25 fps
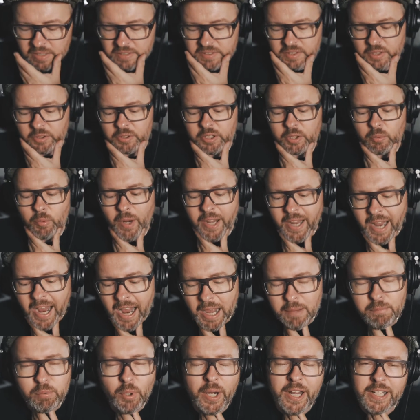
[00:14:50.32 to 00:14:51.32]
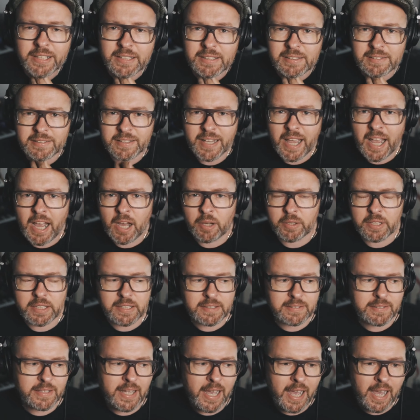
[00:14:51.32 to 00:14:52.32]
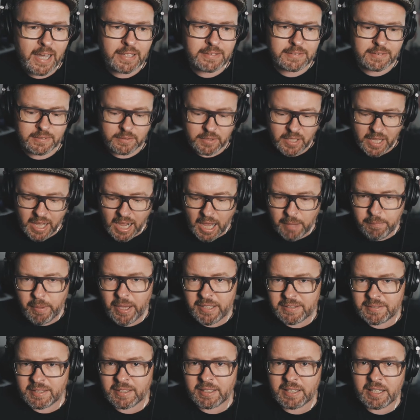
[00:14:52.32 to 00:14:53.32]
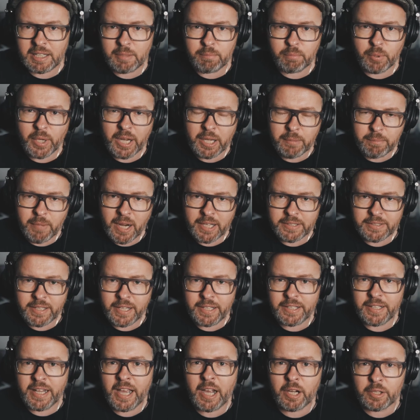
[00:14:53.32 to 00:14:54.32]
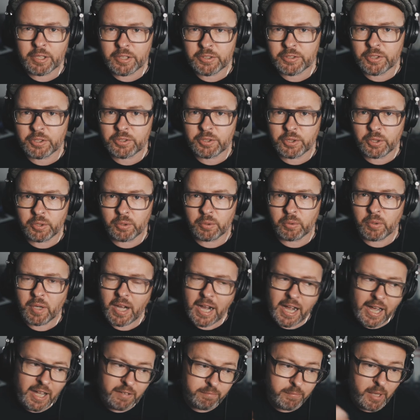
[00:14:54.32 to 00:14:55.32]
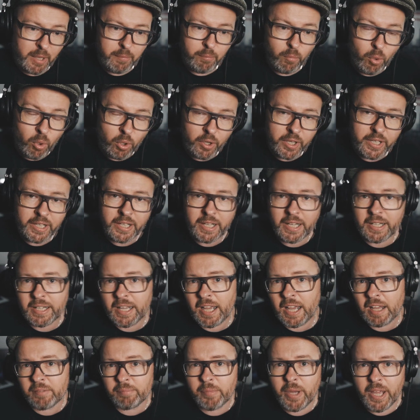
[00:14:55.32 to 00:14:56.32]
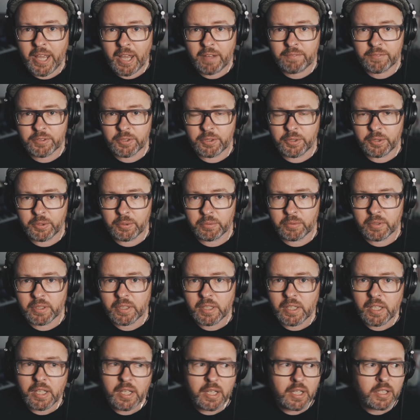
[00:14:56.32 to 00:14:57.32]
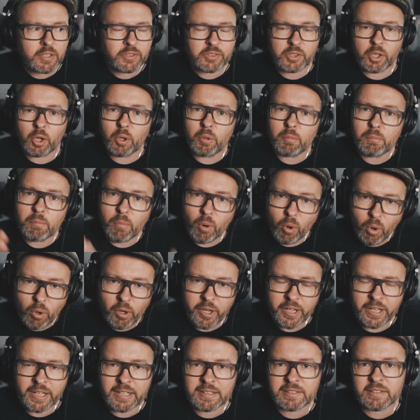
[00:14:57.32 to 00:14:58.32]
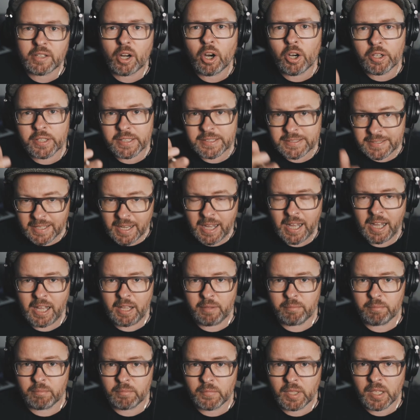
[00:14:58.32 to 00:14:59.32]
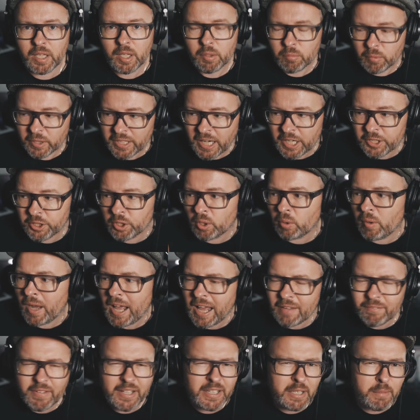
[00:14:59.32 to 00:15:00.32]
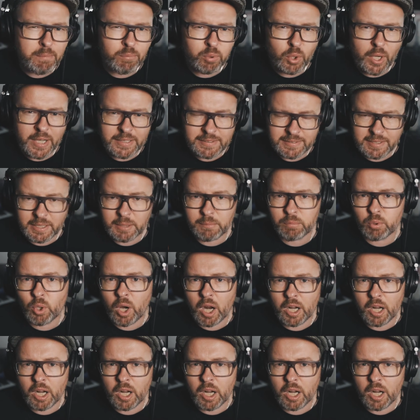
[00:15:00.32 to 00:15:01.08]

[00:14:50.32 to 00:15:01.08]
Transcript: So the way I break this down is that I basically break my day down into 2. I have my morning and I have my afternoon. So mornings are the time when I don't have any pressing